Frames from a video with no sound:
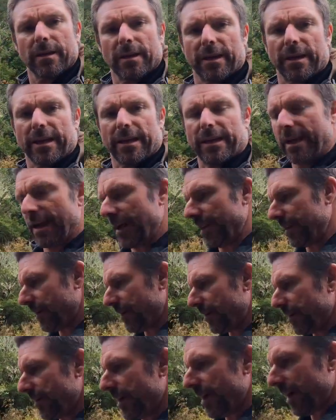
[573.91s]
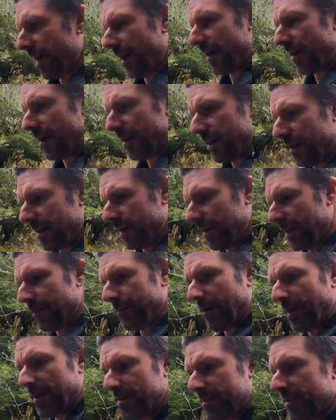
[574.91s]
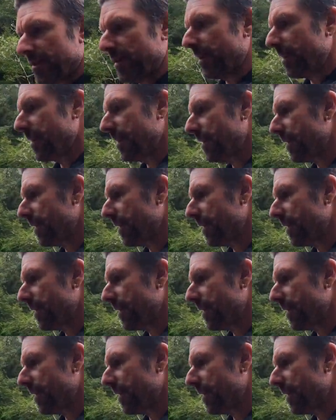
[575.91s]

going to get out there and uh, get amongst it